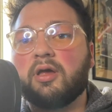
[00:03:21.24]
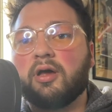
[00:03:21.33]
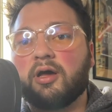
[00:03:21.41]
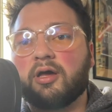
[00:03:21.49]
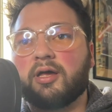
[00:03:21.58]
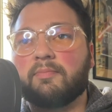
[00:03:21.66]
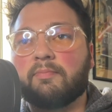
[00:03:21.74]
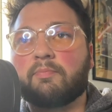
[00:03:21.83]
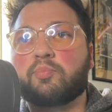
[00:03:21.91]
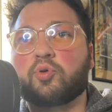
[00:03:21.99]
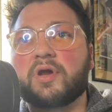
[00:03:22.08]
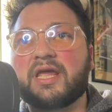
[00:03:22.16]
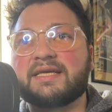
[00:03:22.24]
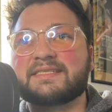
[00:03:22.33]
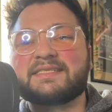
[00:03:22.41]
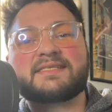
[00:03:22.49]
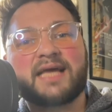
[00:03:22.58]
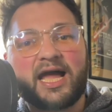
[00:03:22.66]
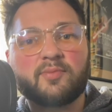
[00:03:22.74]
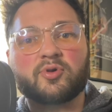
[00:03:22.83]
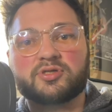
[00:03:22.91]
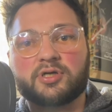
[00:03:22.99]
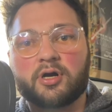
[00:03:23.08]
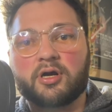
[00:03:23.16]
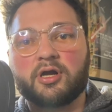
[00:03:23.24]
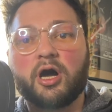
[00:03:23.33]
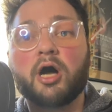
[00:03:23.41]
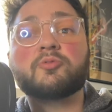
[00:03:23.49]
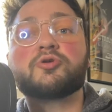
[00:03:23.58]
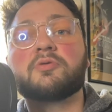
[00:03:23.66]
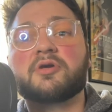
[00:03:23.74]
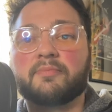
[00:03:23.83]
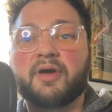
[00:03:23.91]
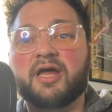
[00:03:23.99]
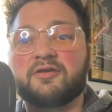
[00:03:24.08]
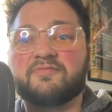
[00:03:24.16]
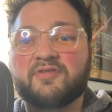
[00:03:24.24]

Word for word: uh, bring Cyberdark up to a competitive